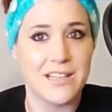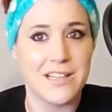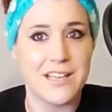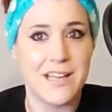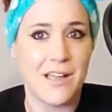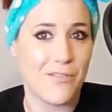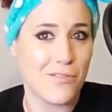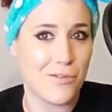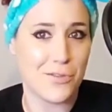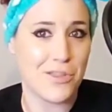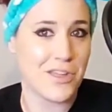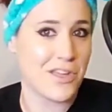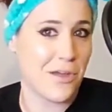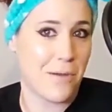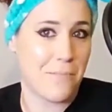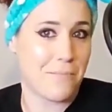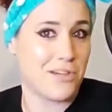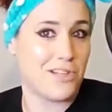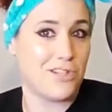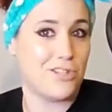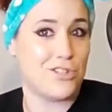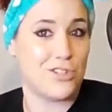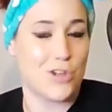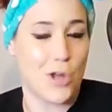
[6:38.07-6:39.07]
If you think
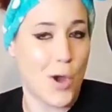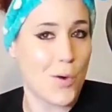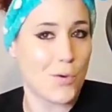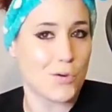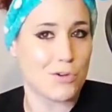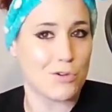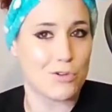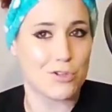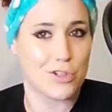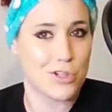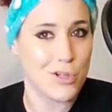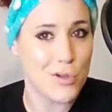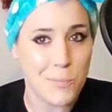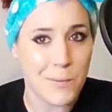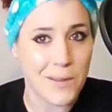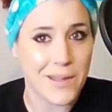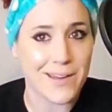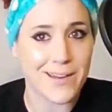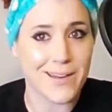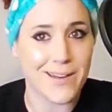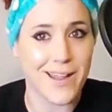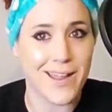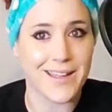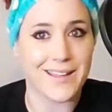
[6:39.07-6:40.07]
companies don't, you're
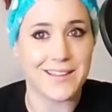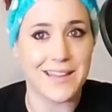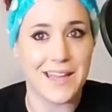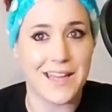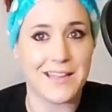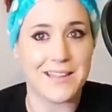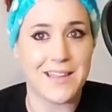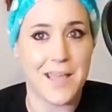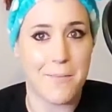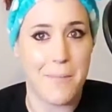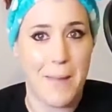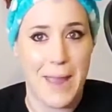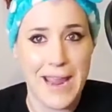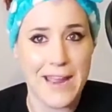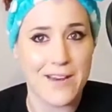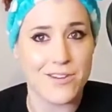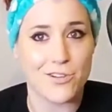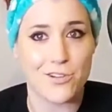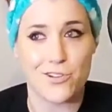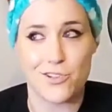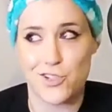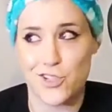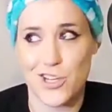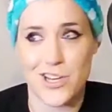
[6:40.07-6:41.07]
stupid. Like, they
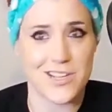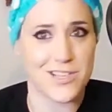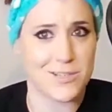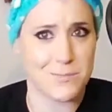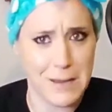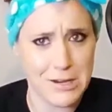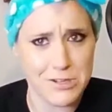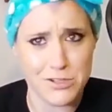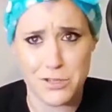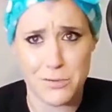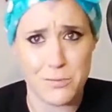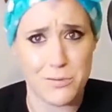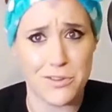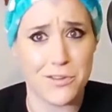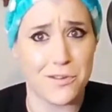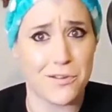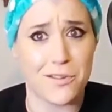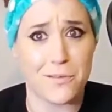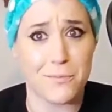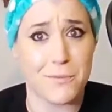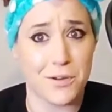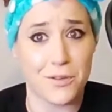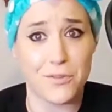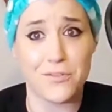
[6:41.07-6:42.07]
pander to shit, especially when they're
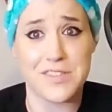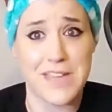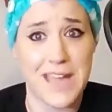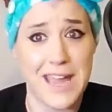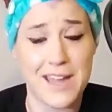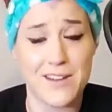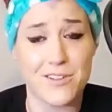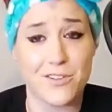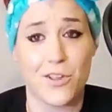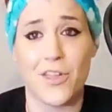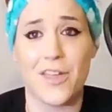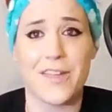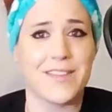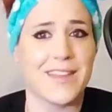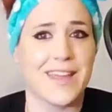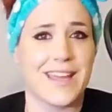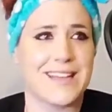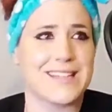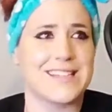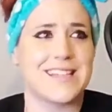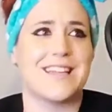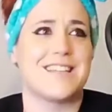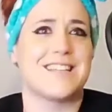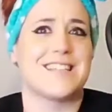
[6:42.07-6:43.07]
in the middle of scandal. And like
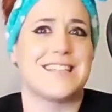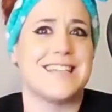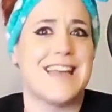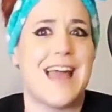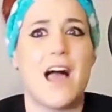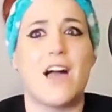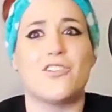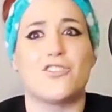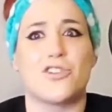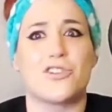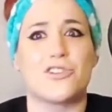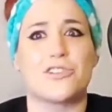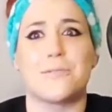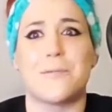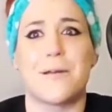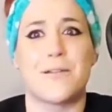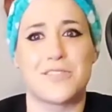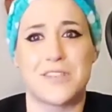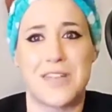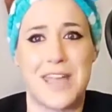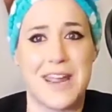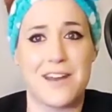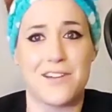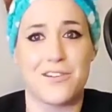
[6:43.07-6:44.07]
I said, it's not just
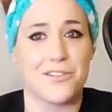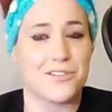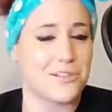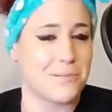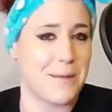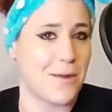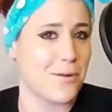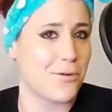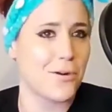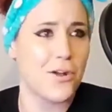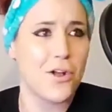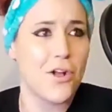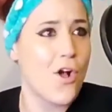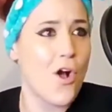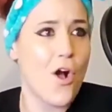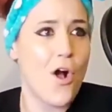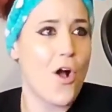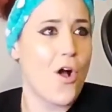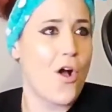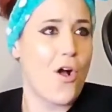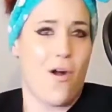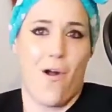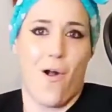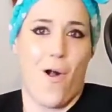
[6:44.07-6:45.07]
about scandal, it's about
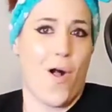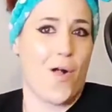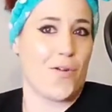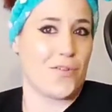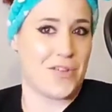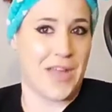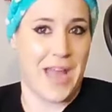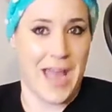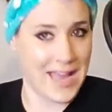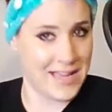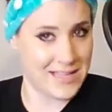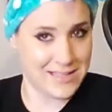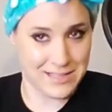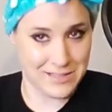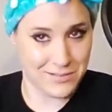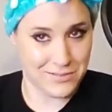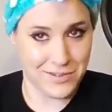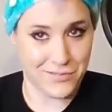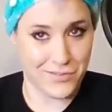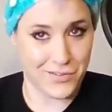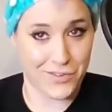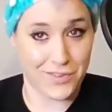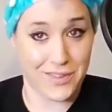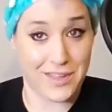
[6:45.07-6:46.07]
all kinds of
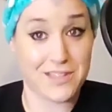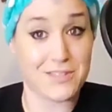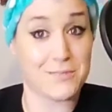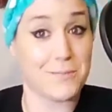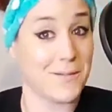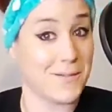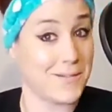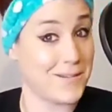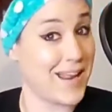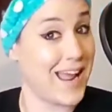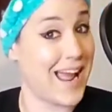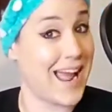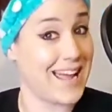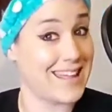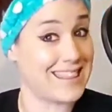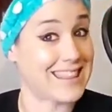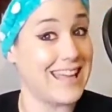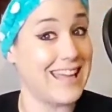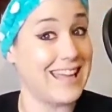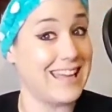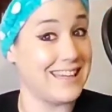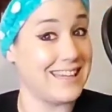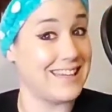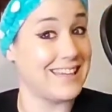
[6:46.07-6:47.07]
different things. But I
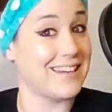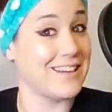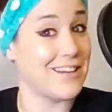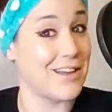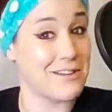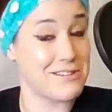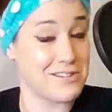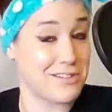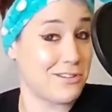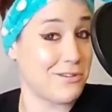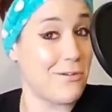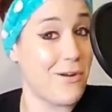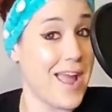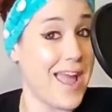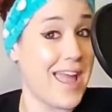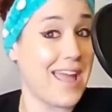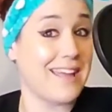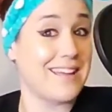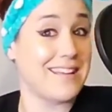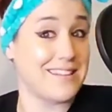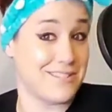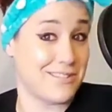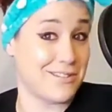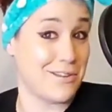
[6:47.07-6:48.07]
think Cousin
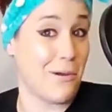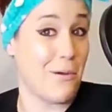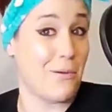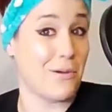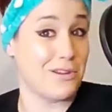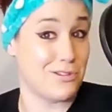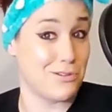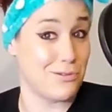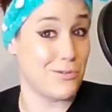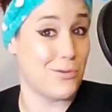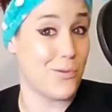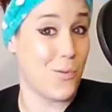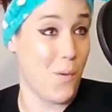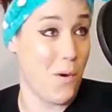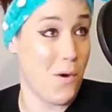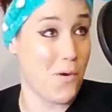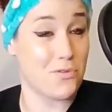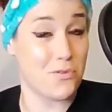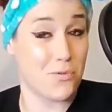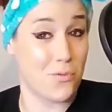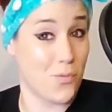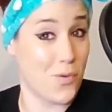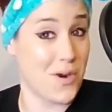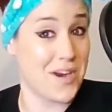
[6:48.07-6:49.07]
Greg is going to,
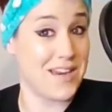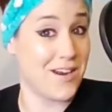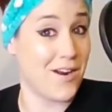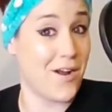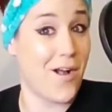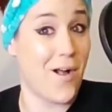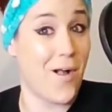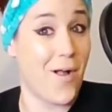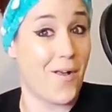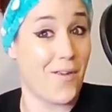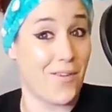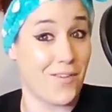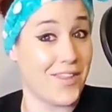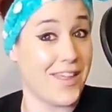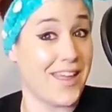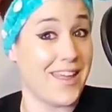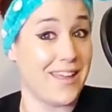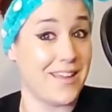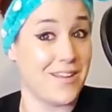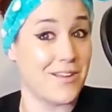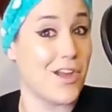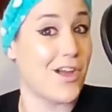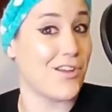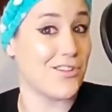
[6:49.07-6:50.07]
quote, win it all,
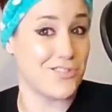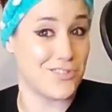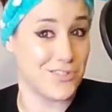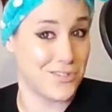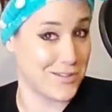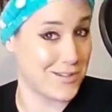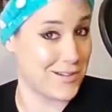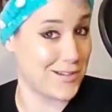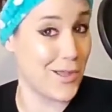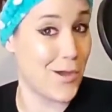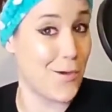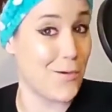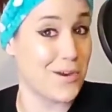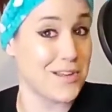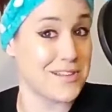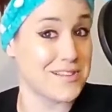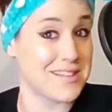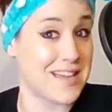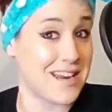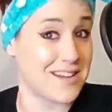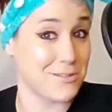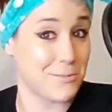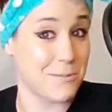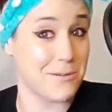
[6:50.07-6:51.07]
like, because Logan's
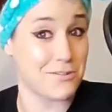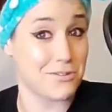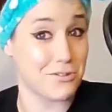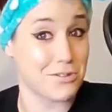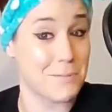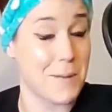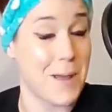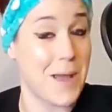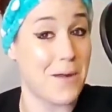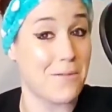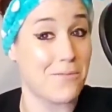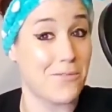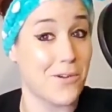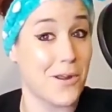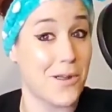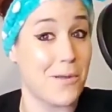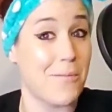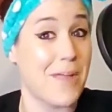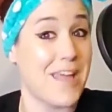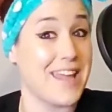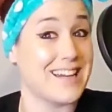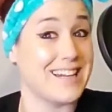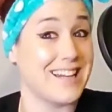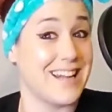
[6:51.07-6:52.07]
got a special spot for
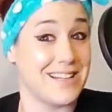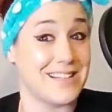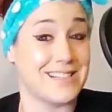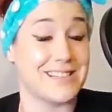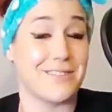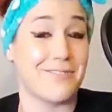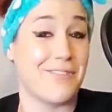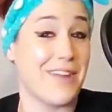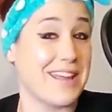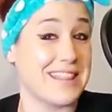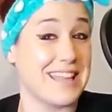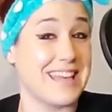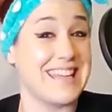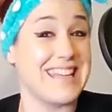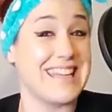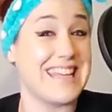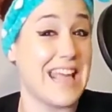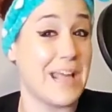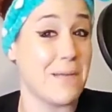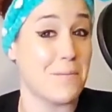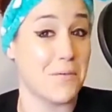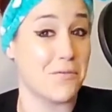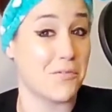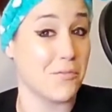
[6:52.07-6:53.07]
him and likes the fact that he
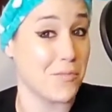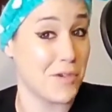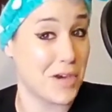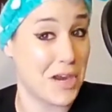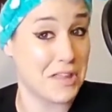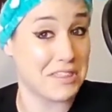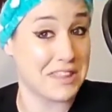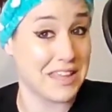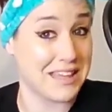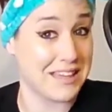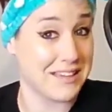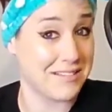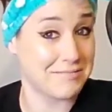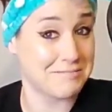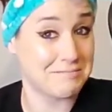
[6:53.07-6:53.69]
came up from nothing.